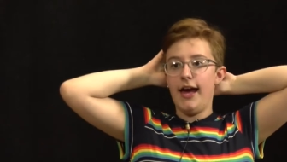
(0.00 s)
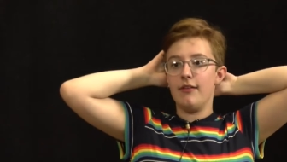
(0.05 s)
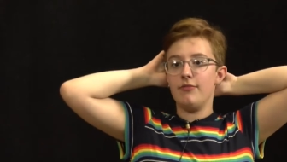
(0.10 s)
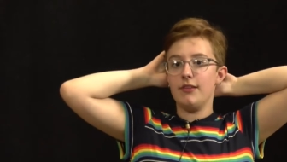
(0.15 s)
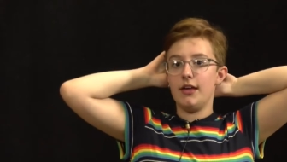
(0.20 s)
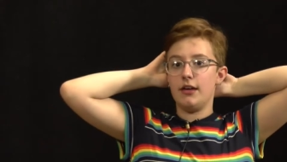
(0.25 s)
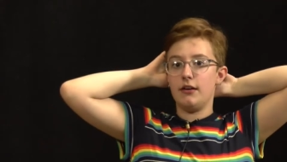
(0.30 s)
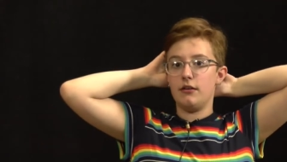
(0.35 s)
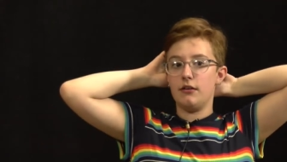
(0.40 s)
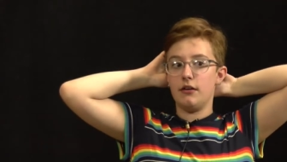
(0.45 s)
and
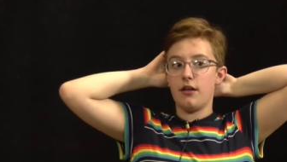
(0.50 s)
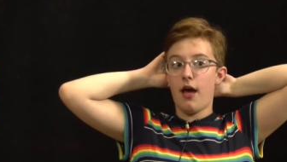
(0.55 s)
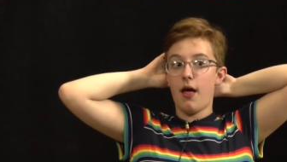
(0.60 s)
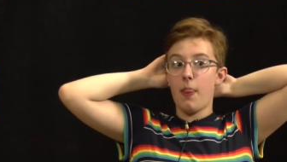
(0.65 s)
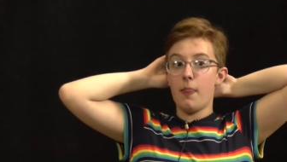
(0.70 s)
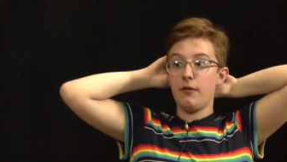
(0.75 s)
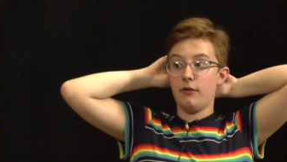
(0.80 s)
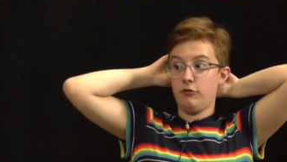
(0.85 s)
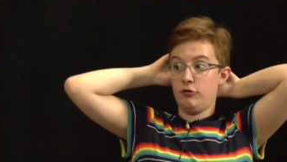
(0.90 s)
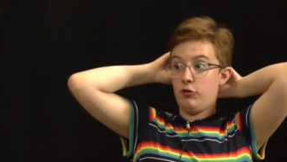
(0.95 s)
then
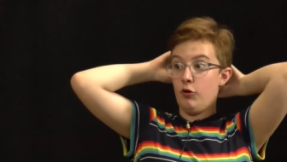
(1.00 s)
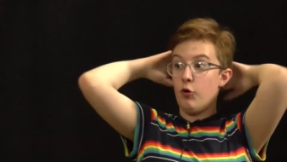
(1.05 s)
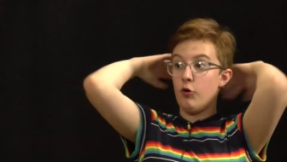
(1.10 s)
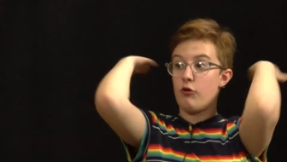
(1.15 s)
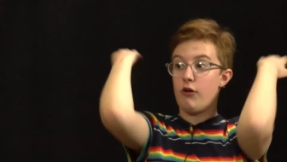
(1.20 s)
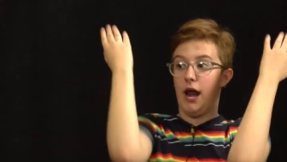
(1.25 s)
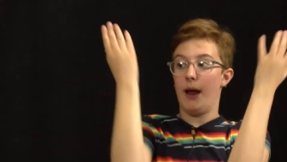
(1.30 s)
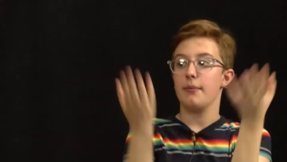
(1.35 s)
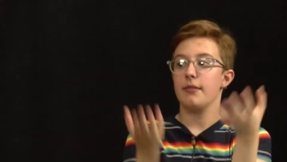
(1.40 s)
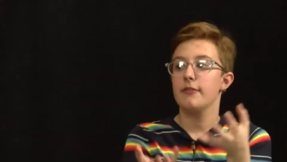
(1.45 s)
just the whole
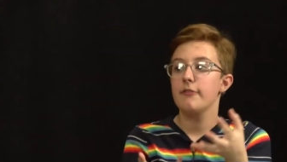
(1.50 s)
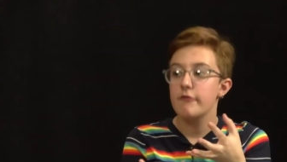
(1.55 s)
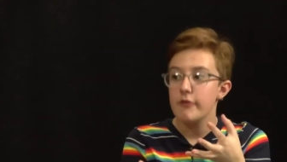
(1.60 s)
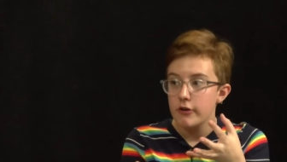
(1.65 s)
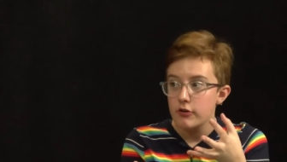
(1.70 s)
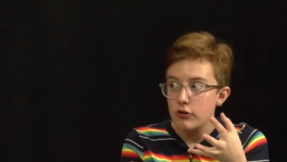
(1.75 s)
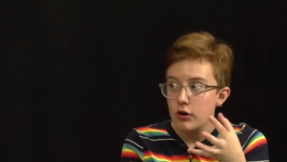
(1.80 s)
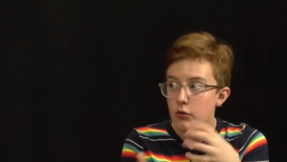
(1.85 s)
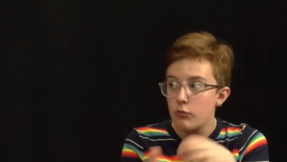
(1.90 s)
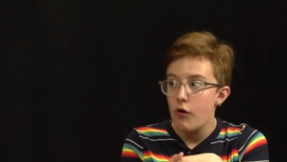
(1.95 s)
Crimes of
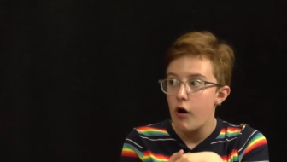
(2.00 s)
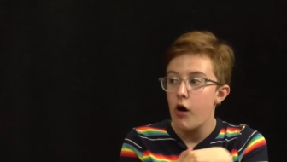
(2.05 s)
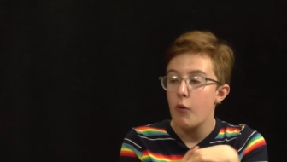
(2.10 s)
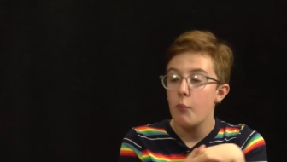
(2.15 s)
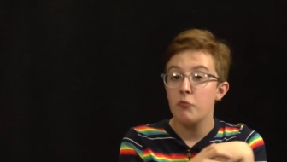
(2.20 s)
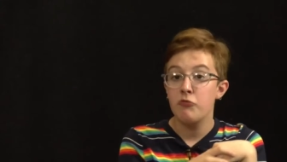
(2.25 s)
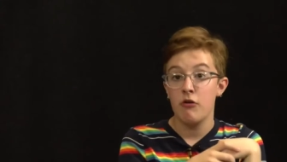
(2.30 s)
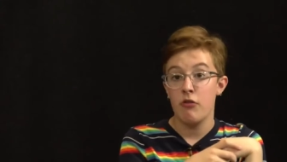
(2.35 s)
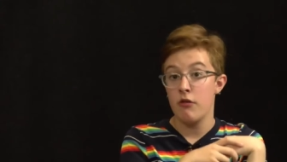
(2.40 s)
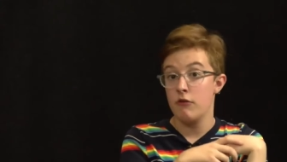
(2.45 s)
Grindelwald,
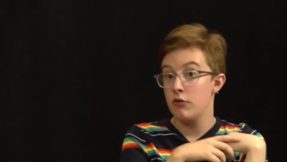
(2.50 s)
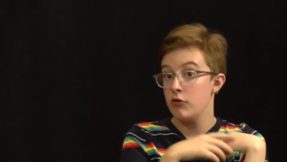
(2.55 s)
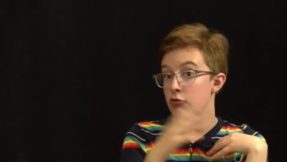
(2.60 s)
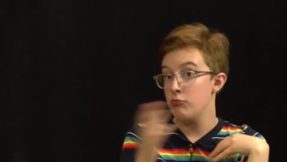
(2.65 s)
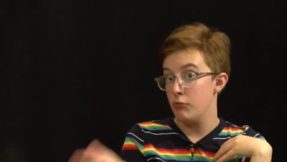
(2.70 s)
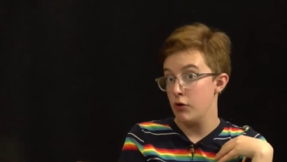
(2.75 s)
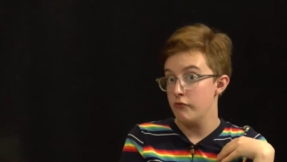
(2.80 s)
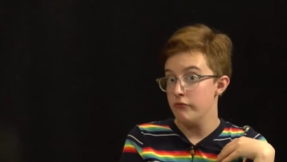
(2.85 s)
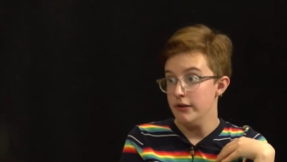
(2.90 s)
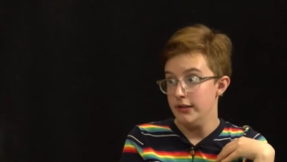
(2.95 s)
which are the new
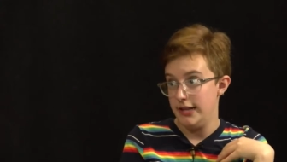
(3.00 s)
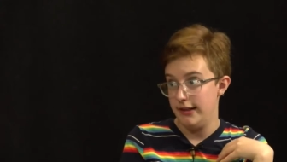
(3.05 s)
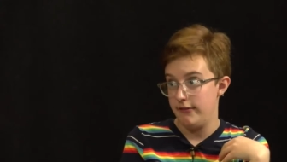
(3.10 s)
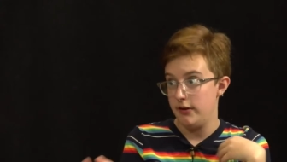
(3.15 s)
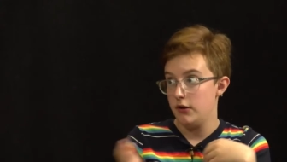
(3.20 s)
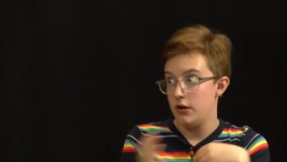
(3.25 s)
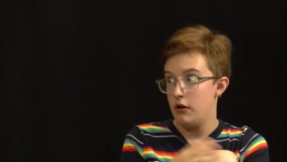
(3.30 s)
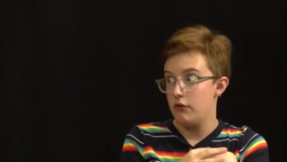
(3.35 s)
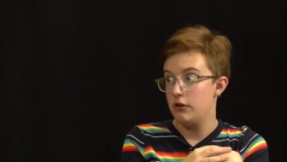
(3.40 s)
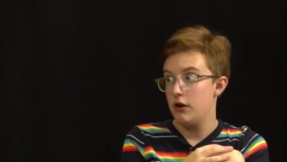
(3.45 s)
movies, if
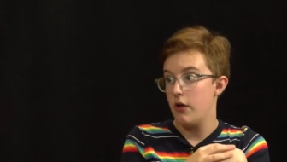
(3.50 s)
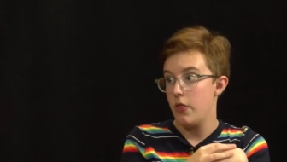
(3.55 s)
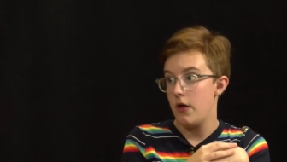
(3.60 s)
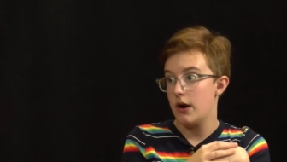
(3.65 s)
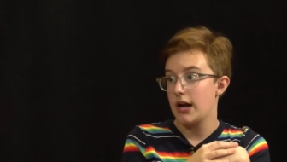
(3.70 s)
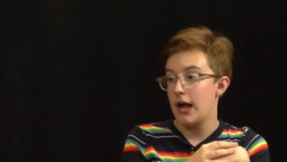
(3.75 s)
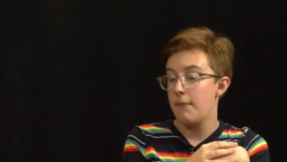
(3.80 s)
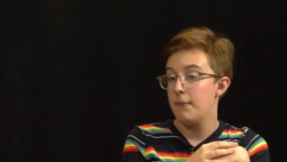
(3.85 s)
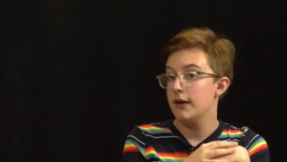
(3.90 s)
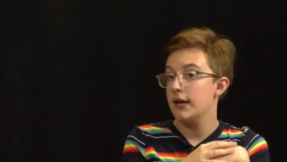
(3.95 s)
you don't know, that
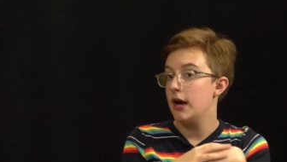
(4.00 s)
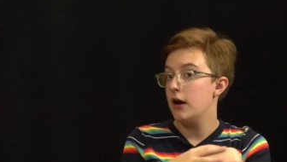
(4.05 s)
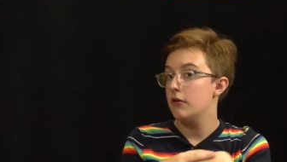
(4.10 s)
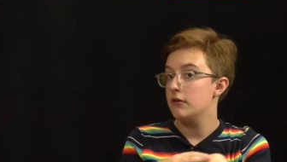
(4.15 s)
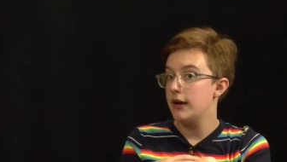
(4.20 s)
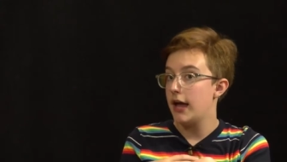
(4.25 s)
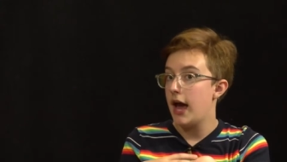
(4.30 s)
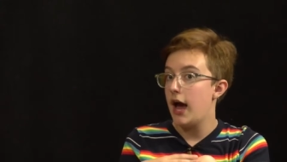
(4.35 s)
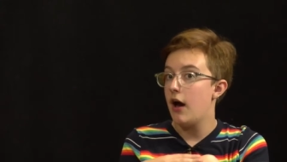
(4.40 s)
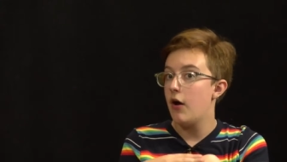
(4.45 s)
are coming out
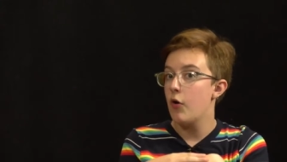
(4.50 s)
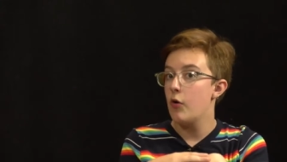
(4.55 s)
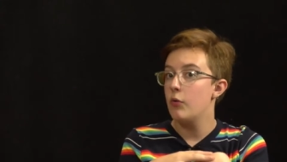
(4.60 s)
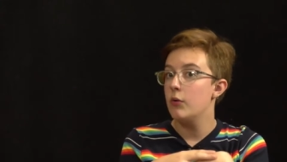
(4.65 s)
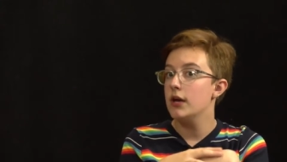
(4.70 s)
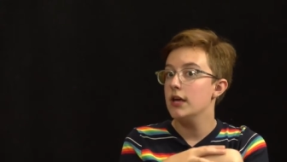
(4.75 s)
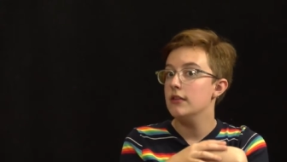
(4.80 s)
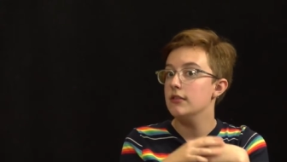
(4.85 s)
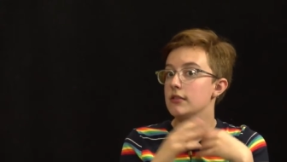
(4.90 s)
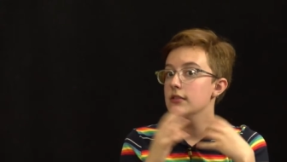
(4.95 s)
now
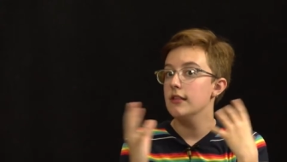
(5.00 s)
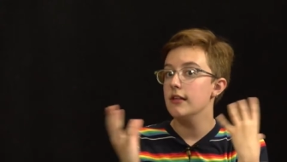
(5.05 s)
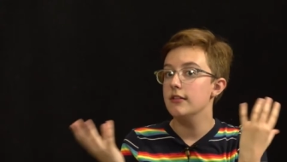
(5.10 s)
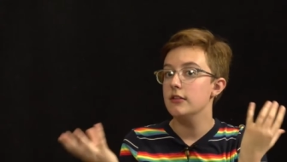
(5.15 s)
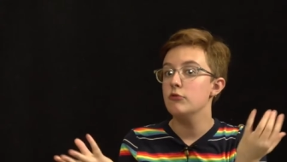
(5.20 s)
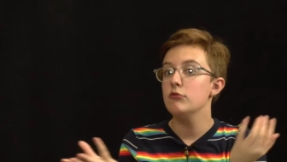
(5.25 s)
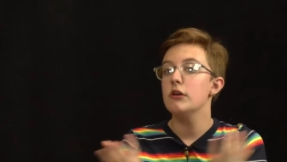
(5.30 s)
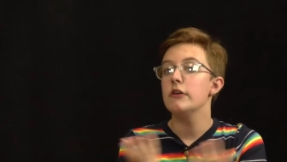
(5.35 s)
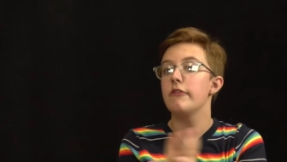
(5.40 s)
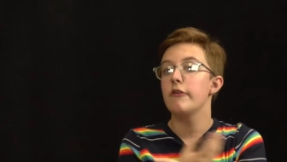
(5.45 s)
in this
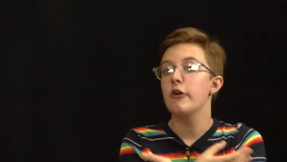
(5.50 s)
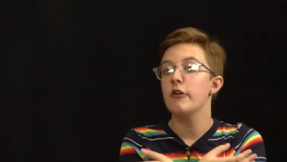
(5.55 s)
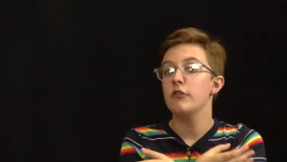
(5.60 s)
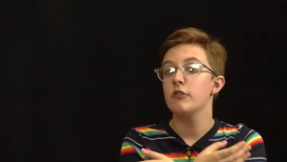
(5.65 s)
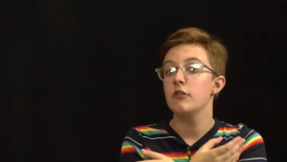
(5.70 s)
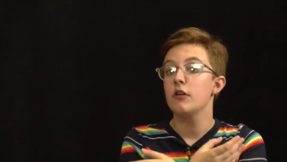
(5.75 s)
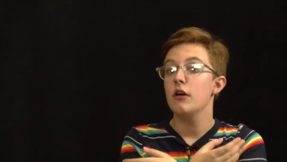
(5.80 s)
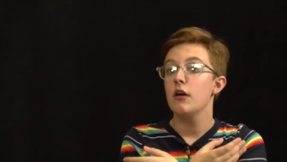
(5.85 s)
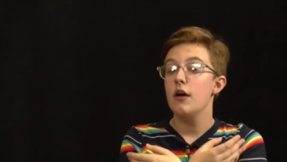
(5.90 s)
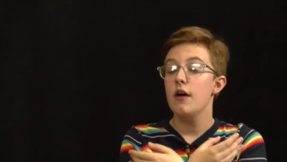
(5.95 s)

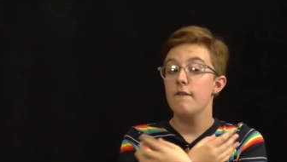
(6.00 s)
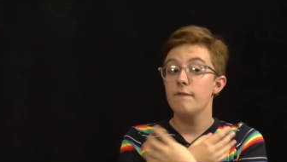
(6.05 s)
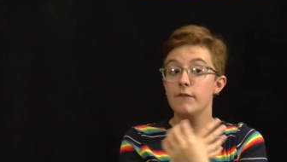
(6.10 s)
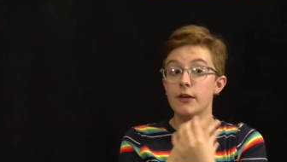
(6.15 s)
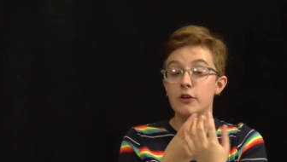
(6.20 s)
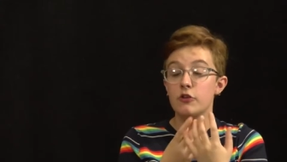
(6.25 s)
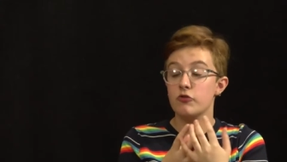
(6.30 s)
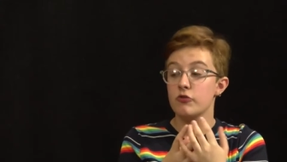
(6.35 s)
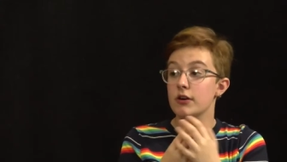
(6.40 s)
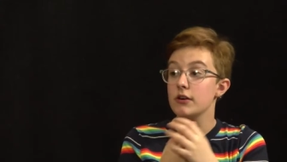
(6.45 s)
universe,
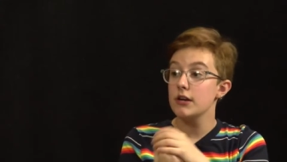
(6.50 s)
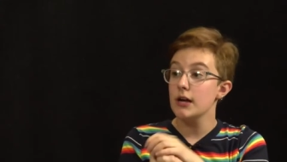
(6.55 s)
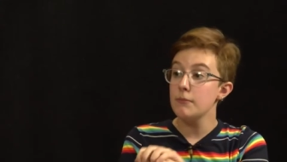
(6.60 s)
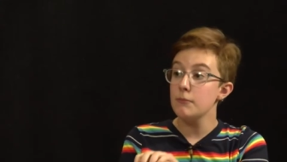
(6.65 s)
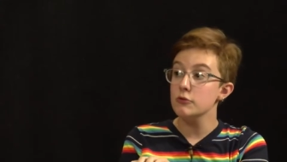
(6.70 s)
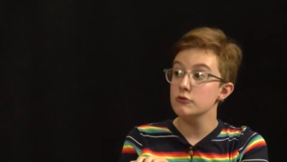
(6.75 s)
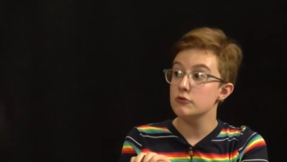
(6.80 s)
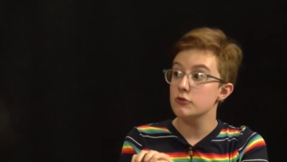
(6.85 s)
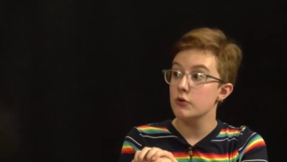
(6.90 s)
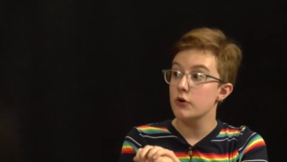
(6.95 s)
featuring
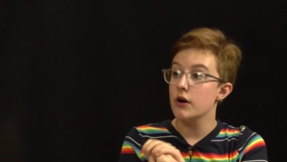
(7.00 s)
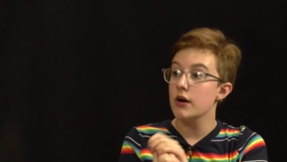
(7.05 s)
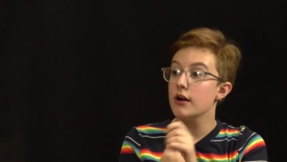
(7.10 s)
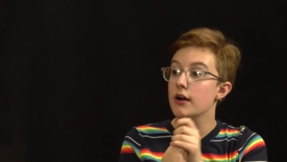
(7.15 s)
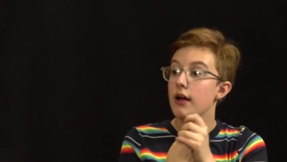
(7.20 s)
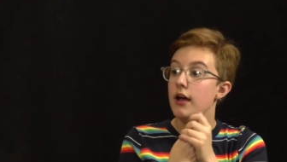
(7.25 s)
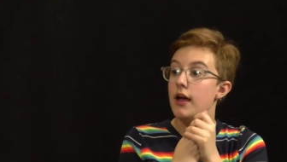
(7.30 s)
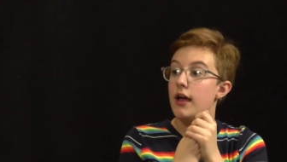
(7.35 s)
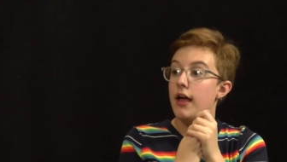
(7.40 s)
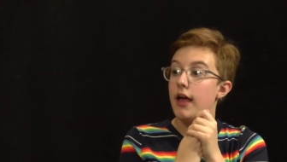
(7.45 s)
Dumbledore,
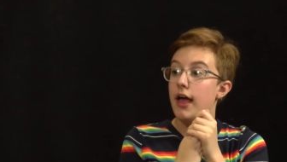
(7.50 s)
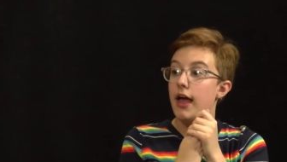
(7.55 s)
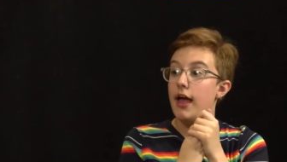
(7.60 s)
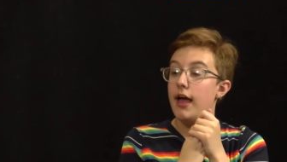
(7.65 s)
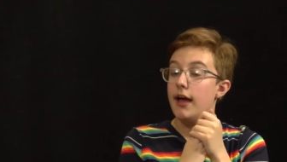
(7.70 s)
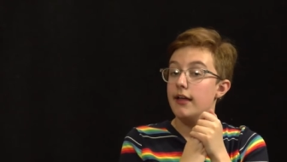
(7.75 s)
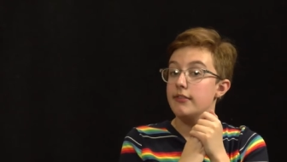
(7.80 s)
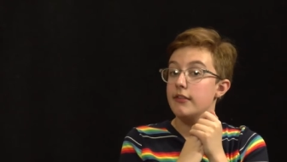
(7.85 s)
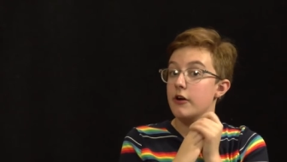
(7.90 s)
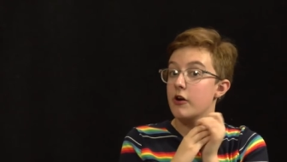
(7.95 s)

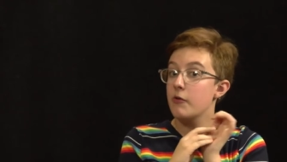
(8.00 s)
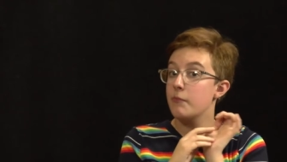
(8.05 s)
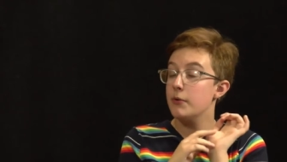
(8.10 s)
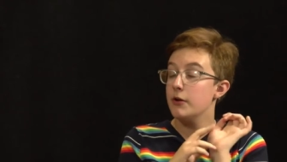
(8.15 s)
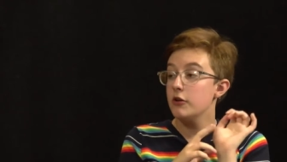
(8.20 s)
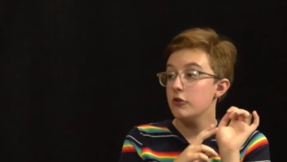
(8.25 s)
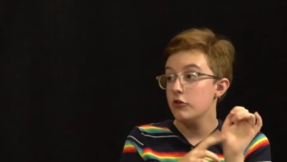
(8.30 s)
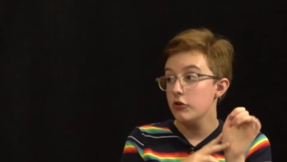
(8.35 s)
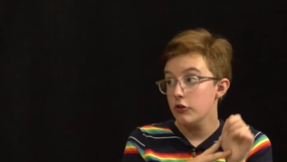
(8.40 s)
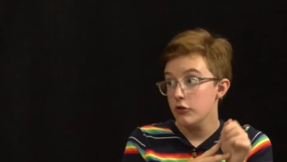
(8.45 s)
and there have
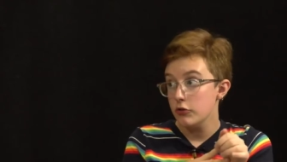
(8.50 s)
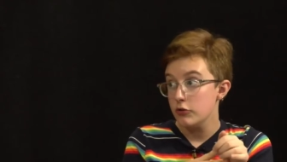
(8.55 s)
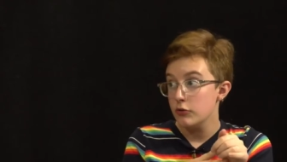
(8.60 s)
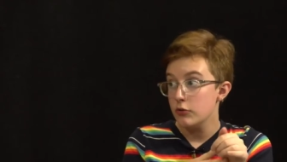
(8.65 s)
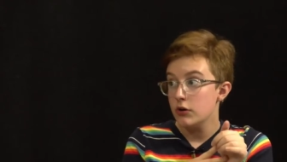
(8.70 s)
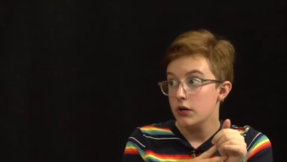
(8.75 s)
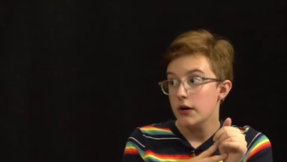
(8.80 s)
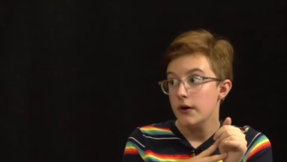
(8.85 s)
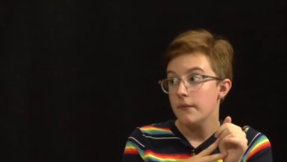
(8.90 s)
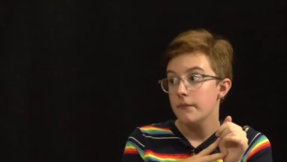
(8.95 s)
been two,